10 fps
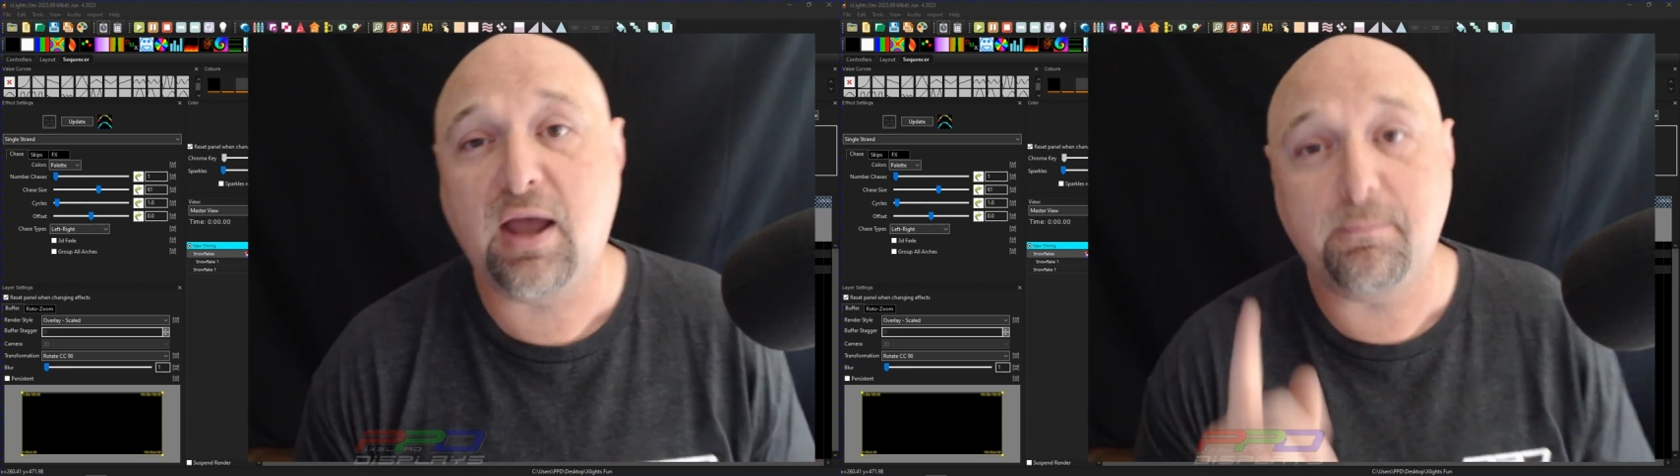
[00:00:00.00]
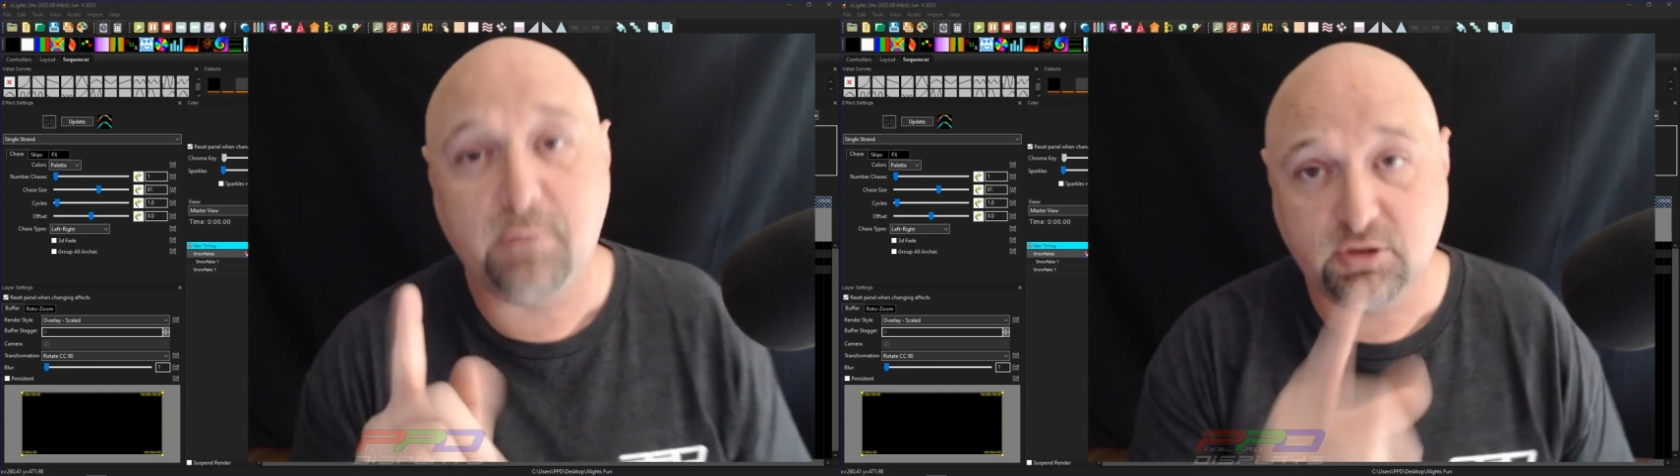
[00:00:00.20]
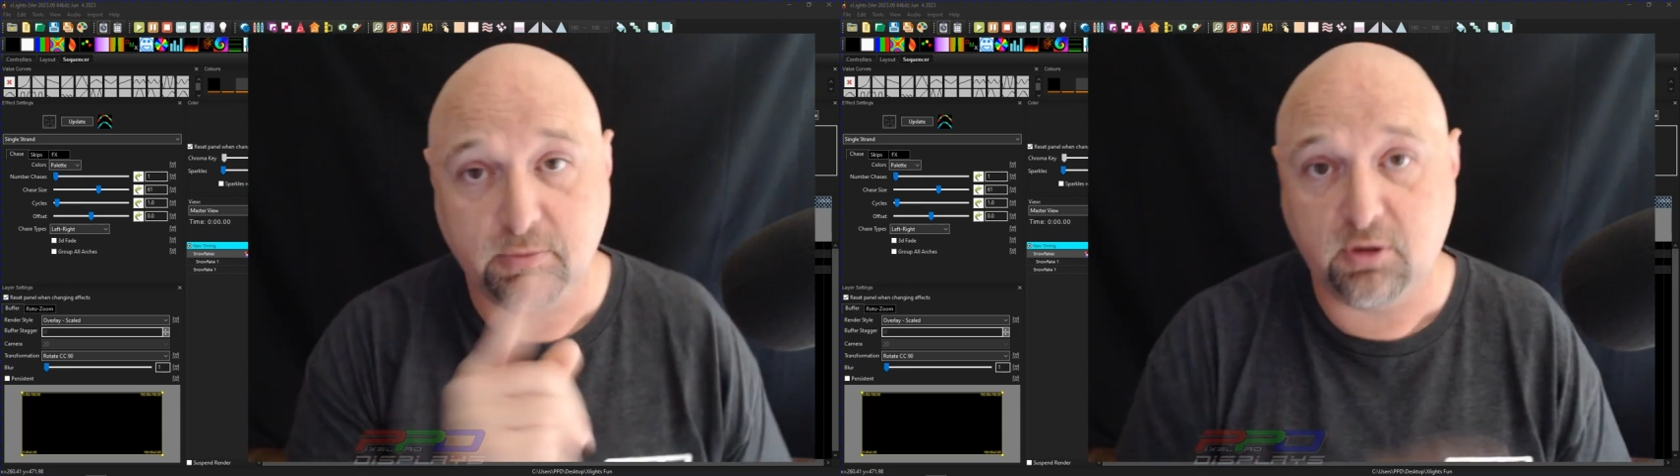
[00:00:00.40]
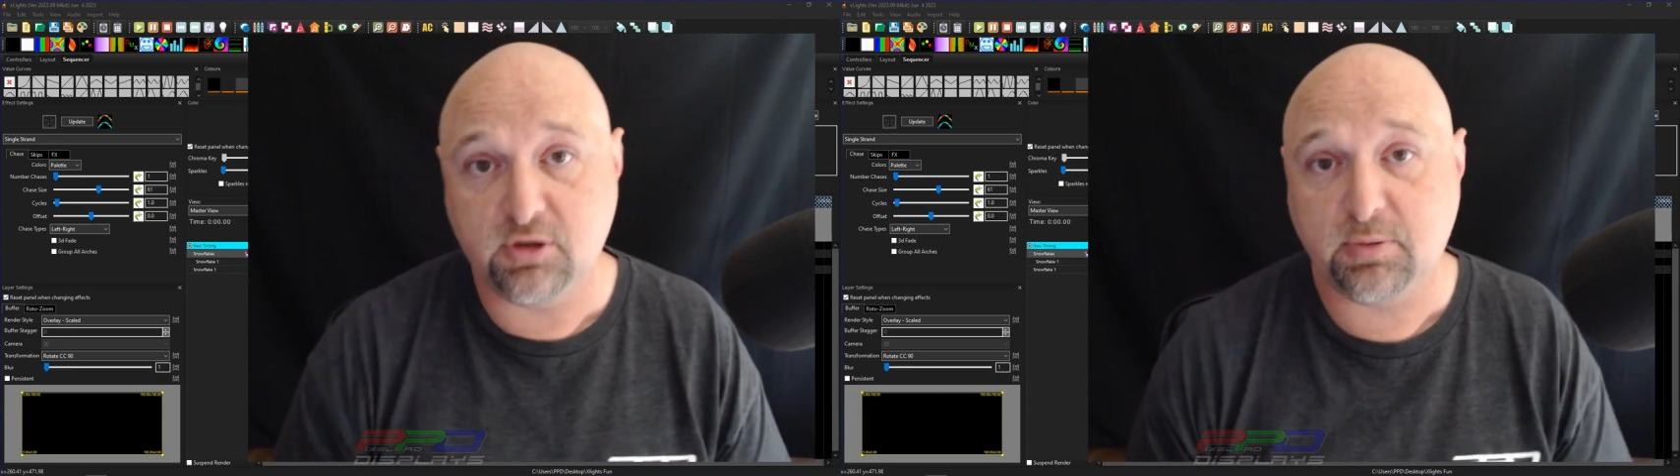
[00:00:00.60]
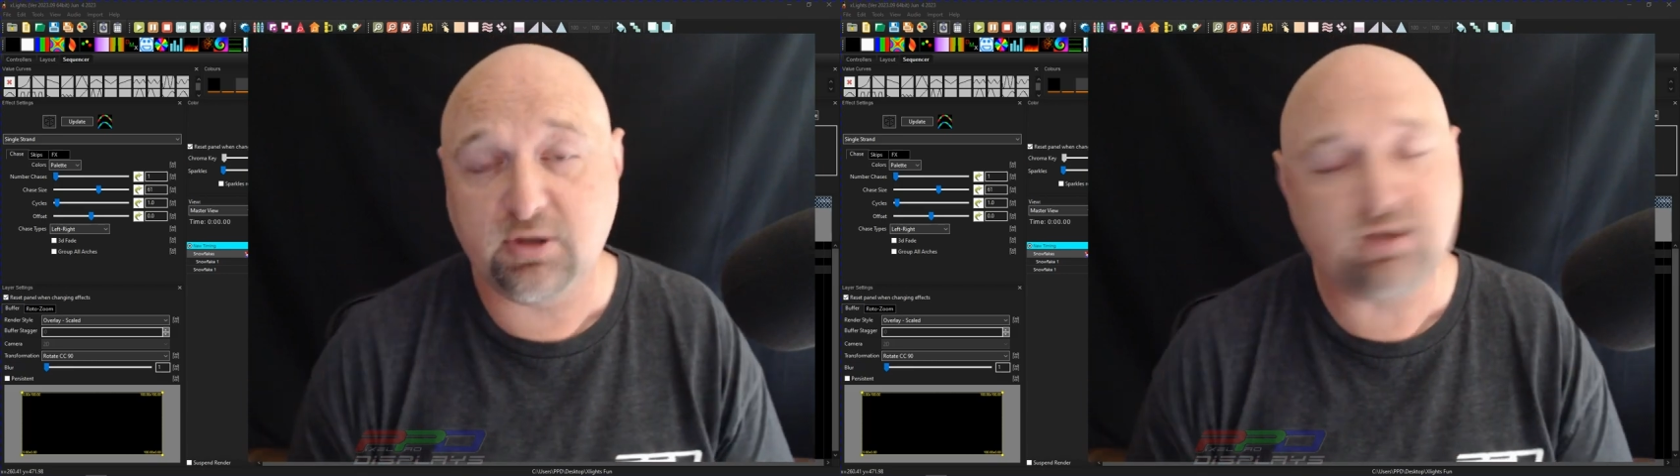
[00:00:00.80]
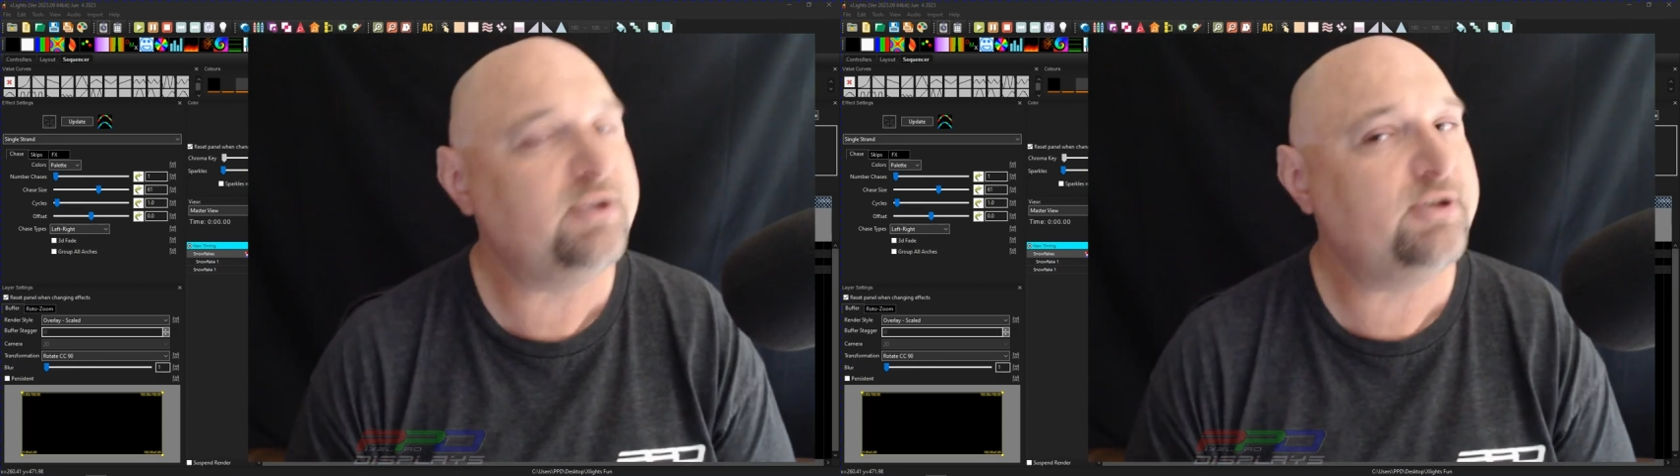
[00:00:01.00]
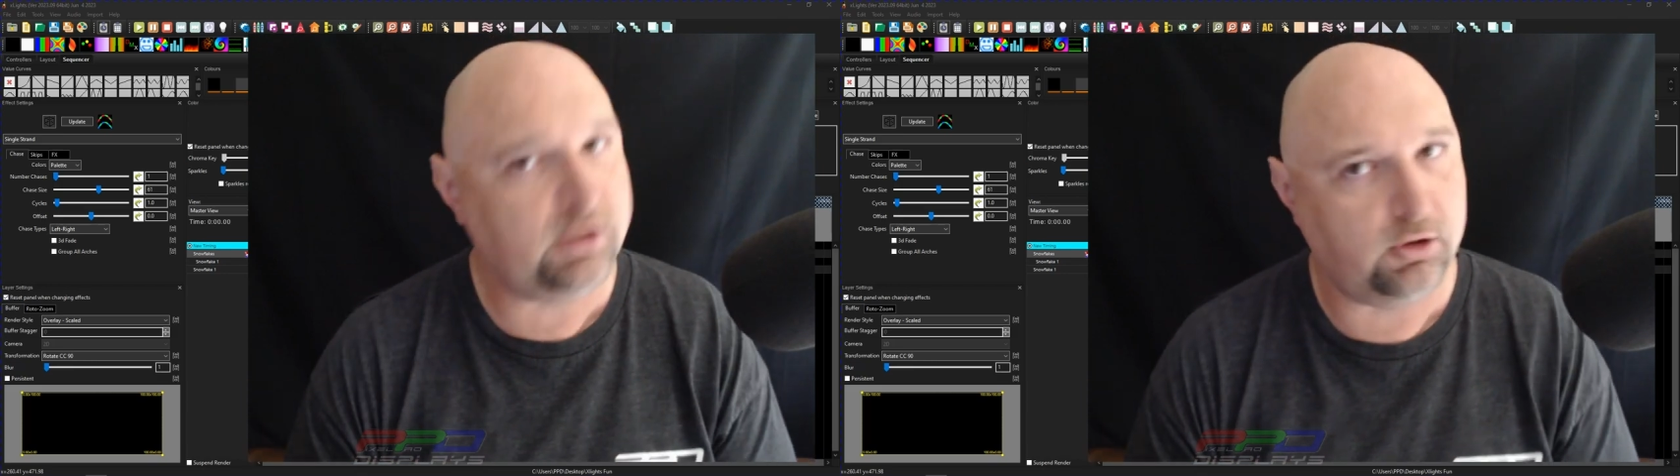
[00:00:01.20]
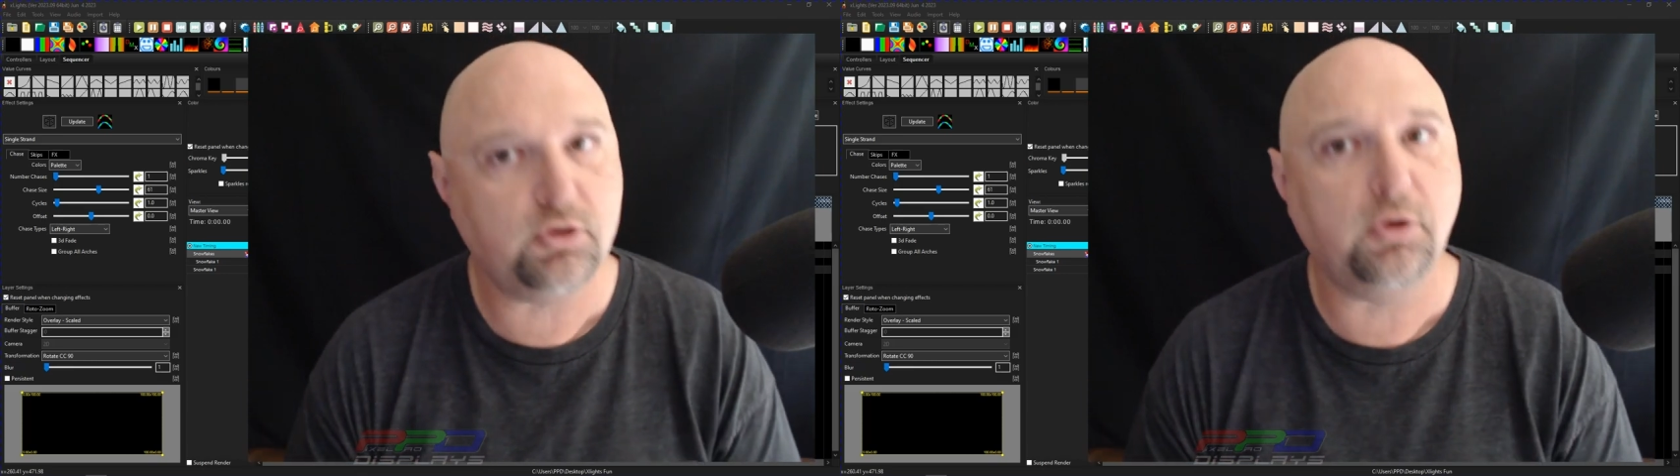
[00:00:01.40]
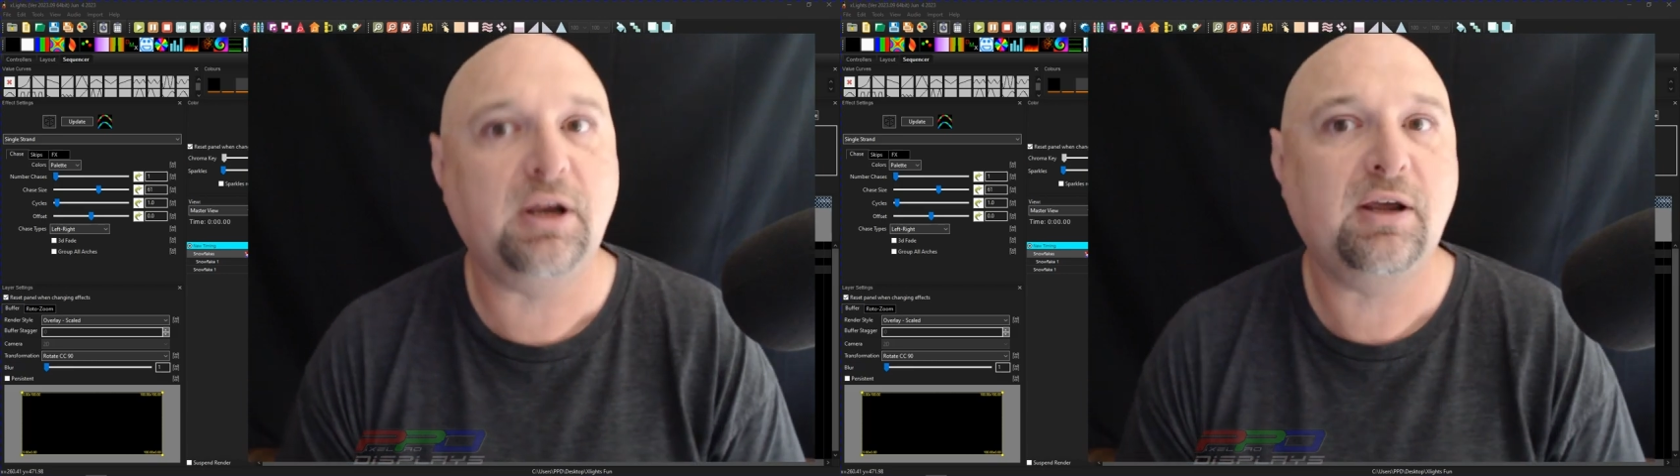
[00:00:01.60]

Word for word: at Pixel Pro Displays, consider joining